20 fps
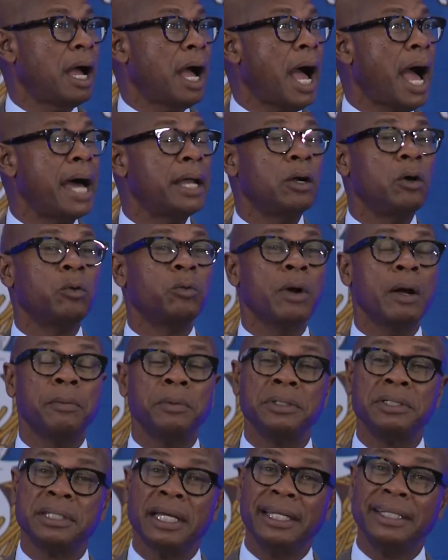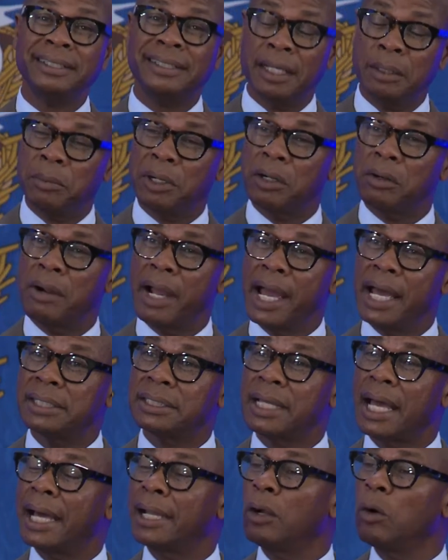I don't represent
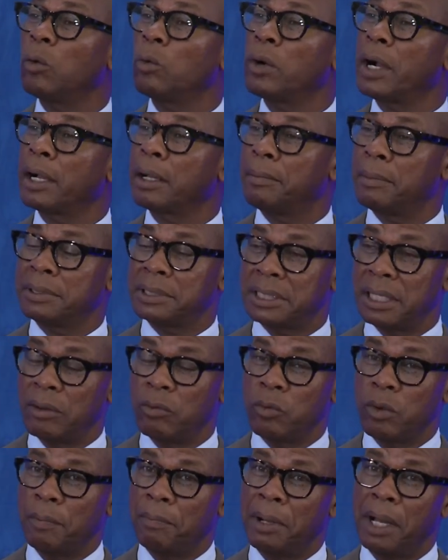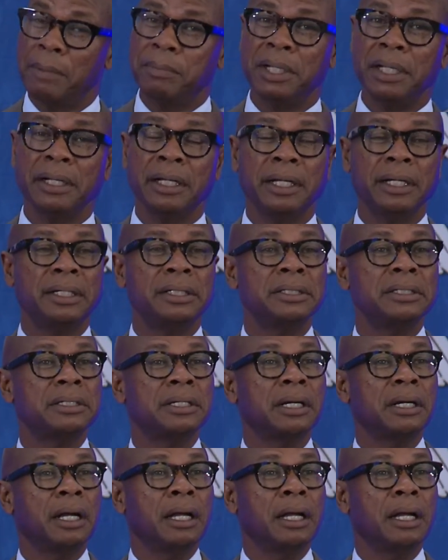Democrats, I don't represent Republicans,